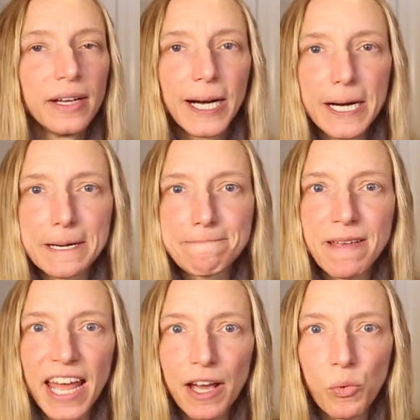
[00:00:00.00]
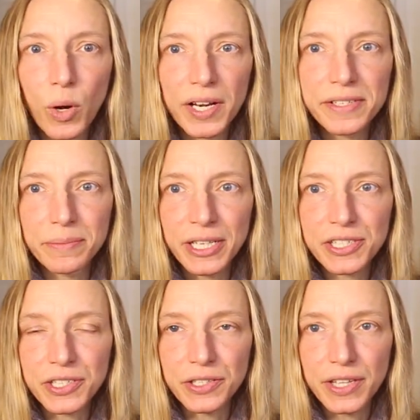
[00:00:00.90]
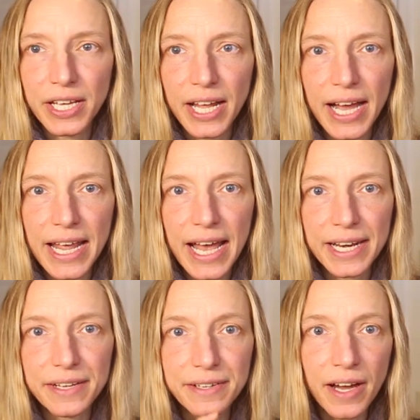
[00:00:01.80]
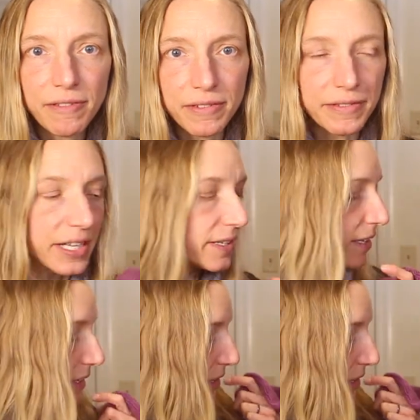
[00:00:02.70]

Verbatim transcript: Um, and I wanted to make sure that I had enough of it